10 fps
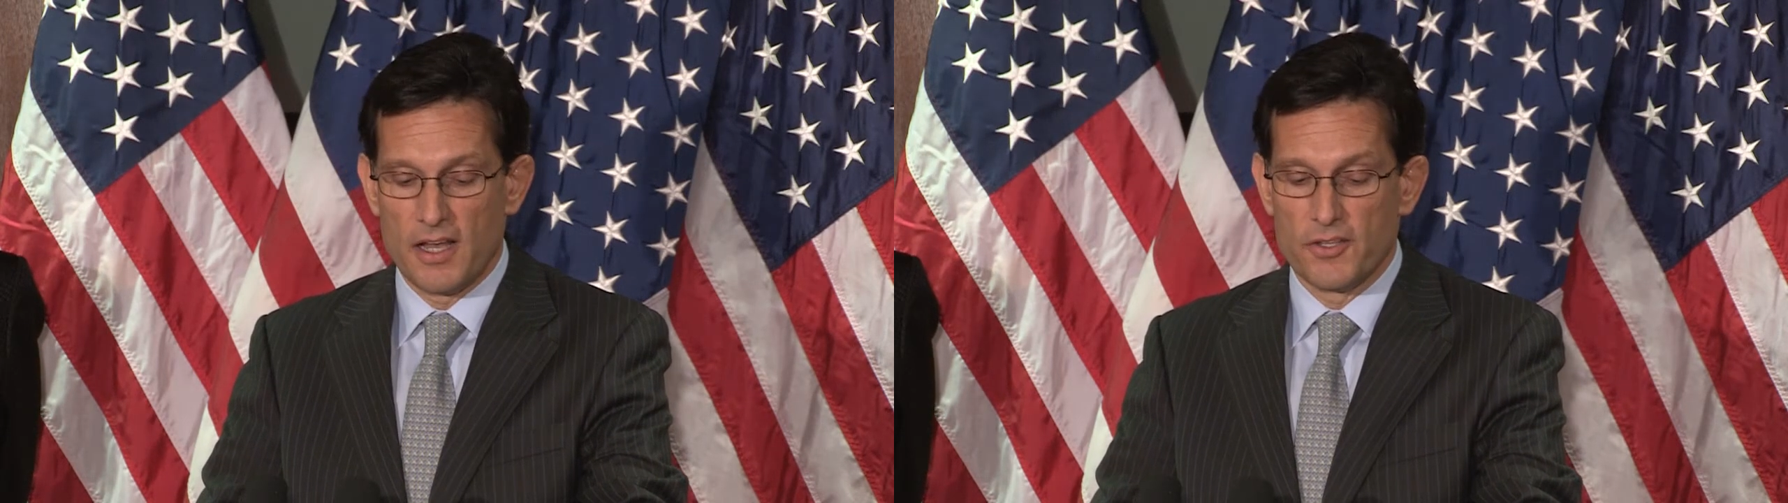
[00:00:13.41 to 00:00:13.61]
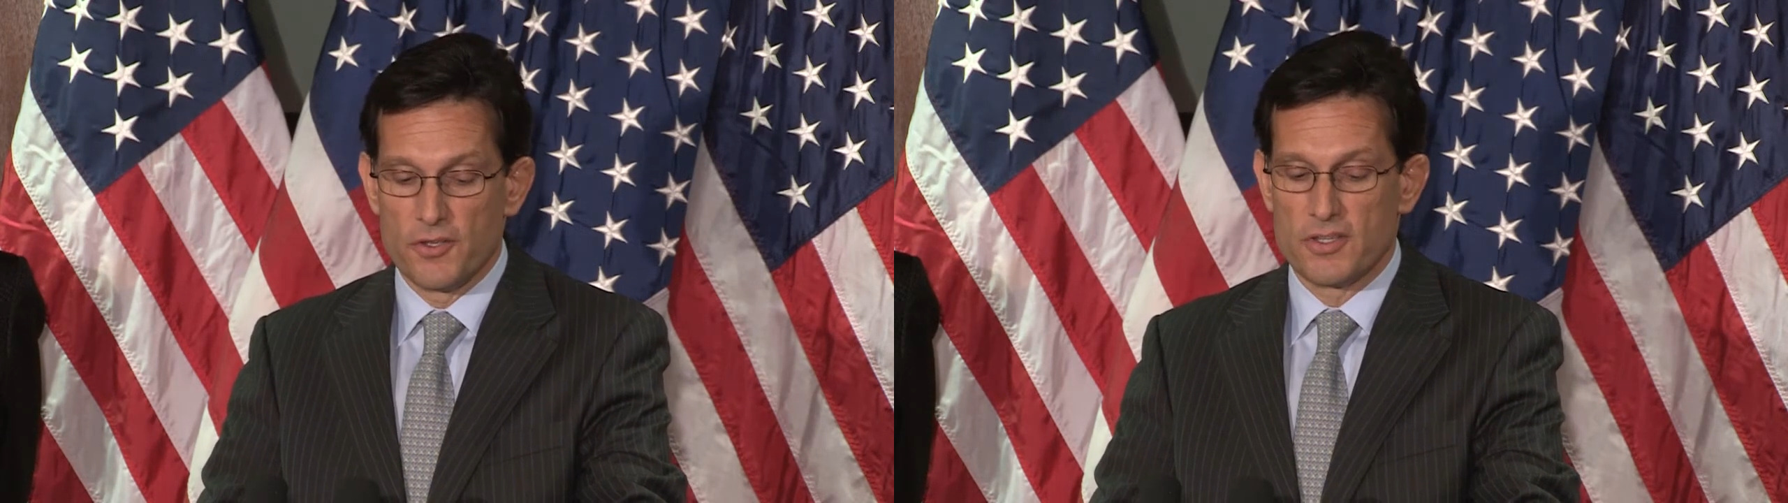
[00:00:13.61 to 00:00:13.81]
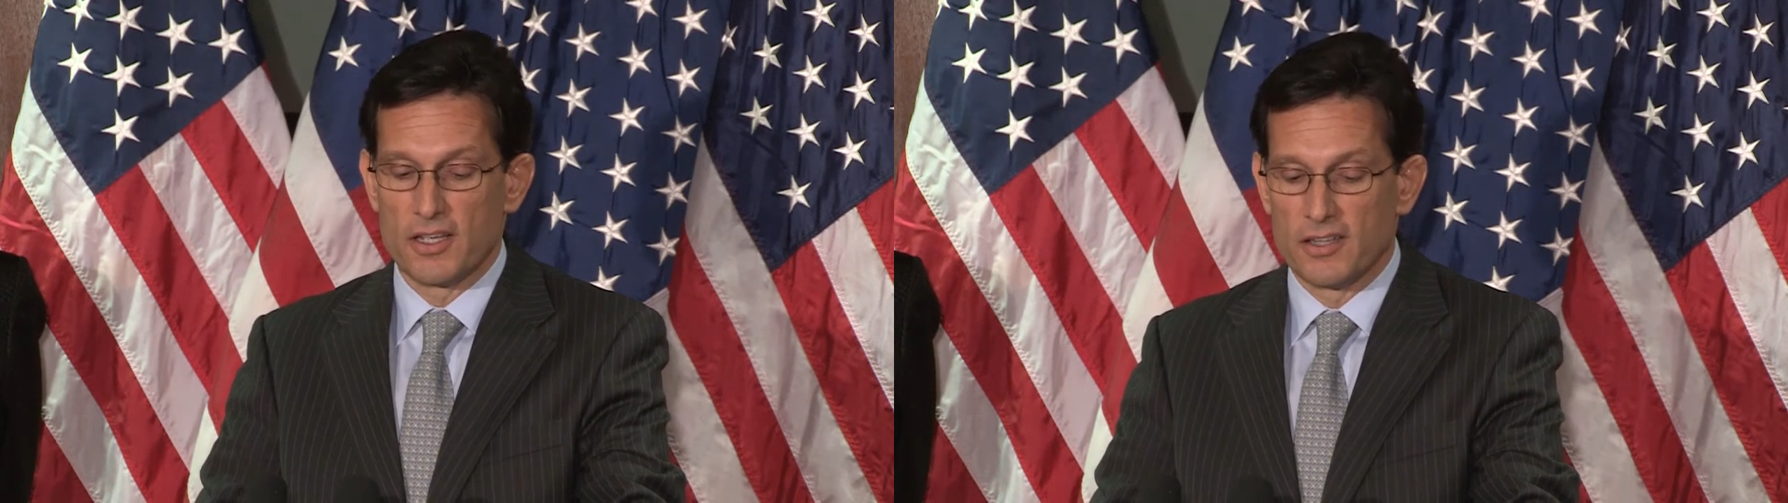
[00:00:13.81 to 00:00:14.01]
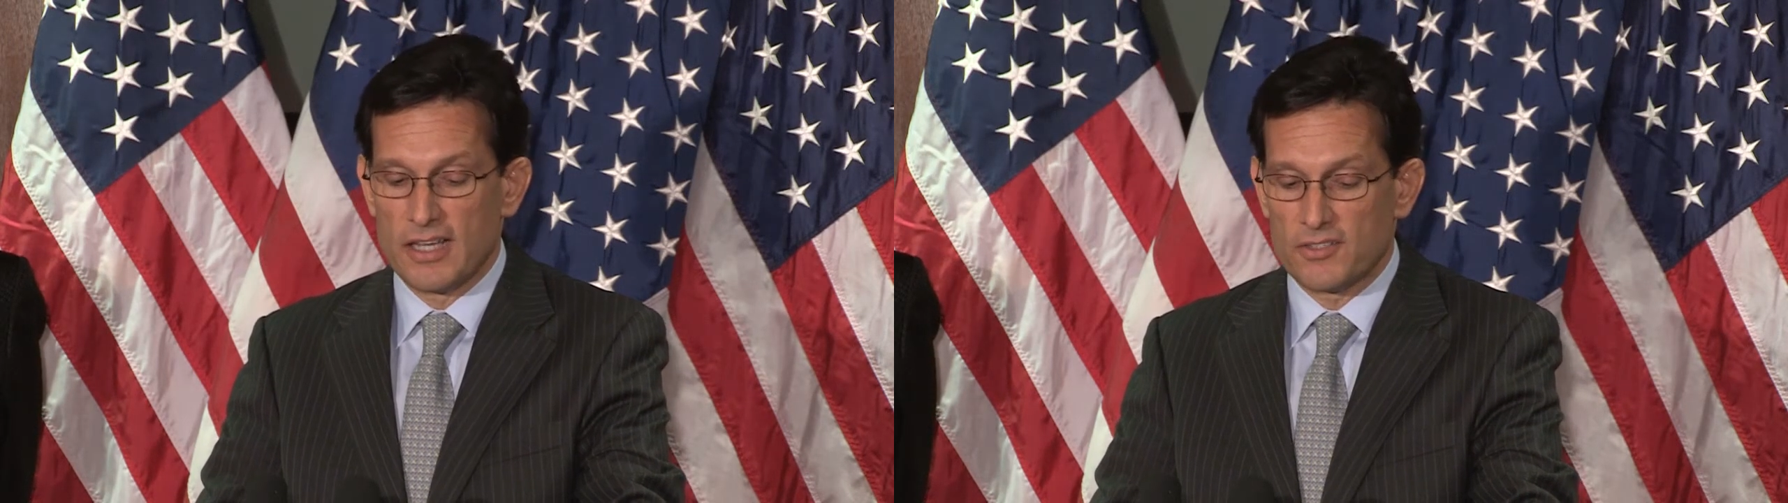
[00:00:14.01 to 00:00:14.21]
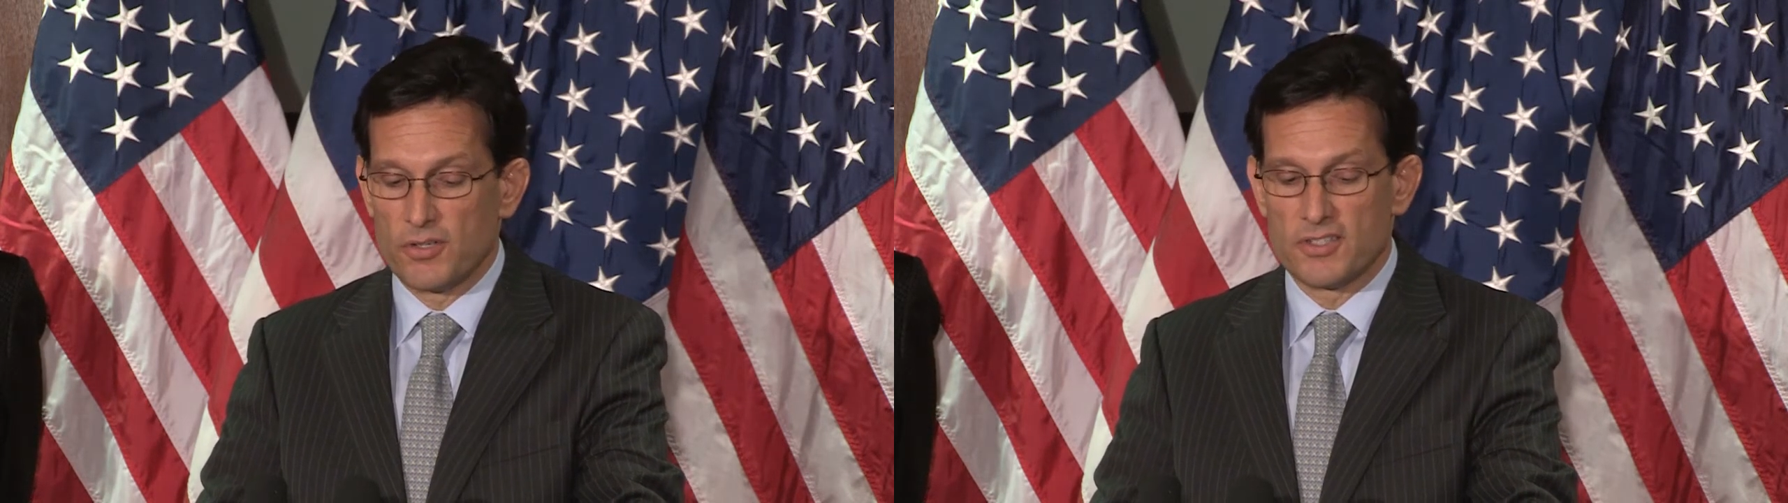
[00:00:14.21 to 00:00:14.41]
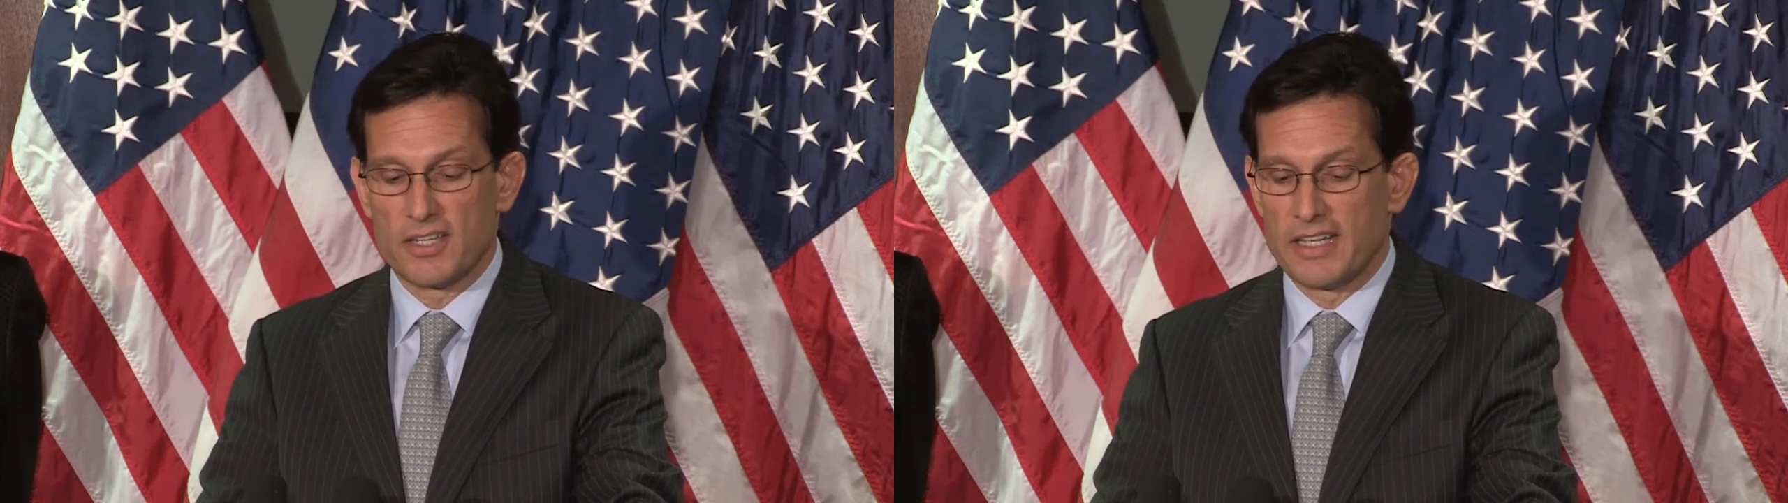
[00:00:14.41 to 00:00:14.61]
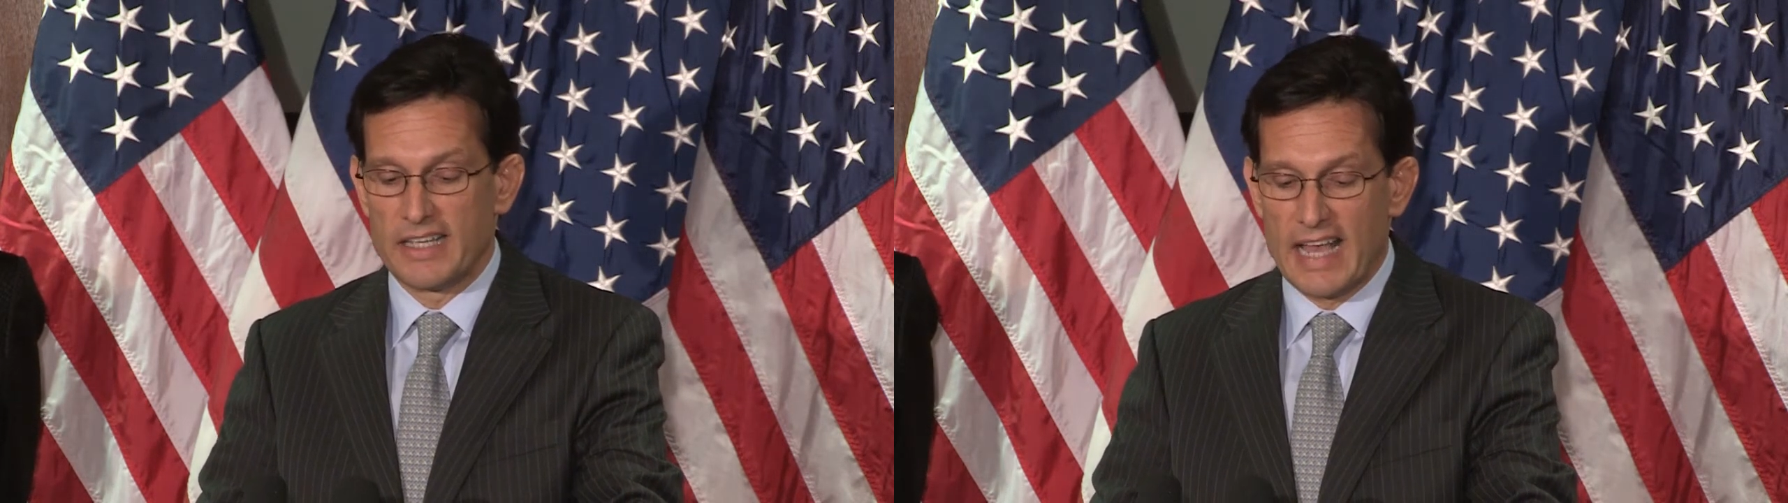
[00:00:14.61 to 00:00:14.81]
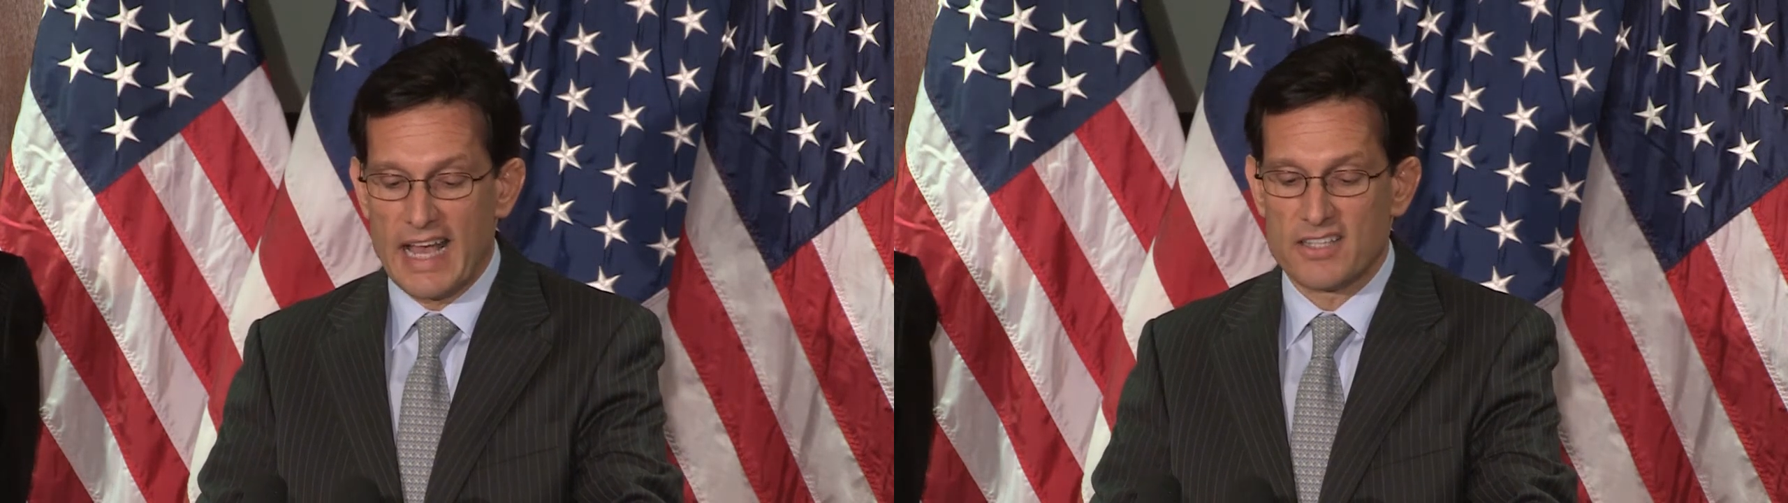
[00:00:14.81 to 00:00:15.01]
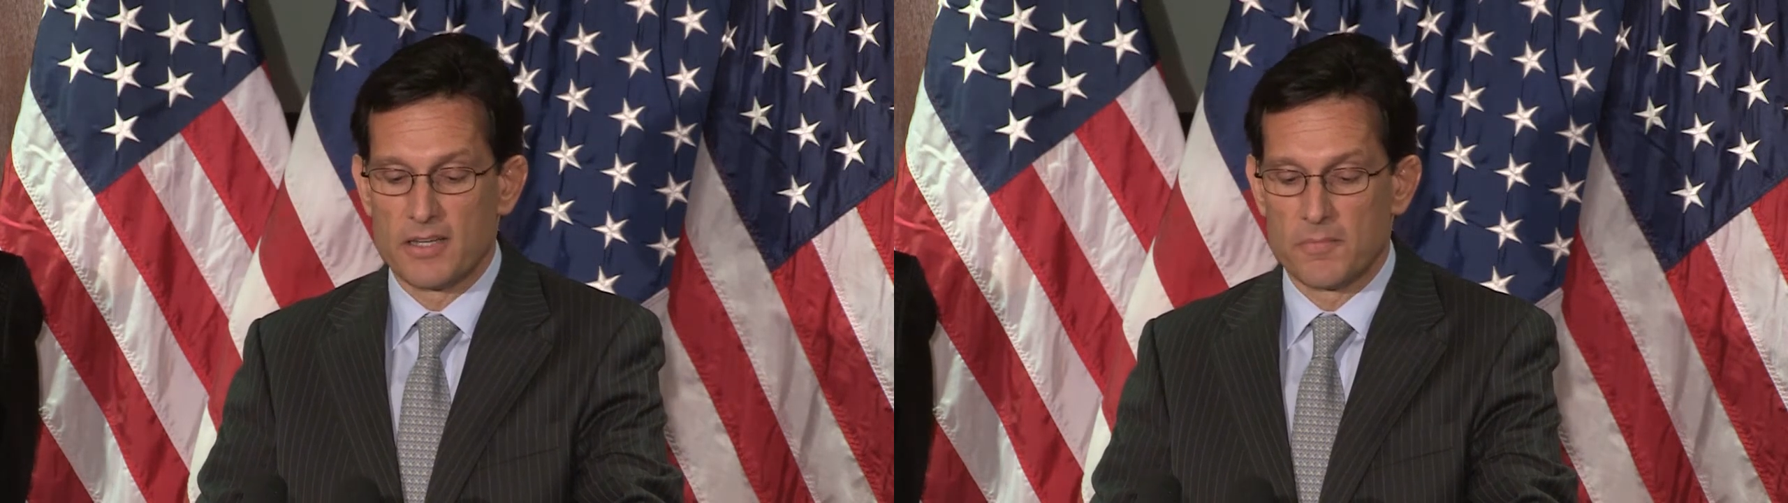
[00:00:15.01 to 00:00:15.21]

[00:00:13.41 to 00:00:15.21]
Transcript: using electricity, gas,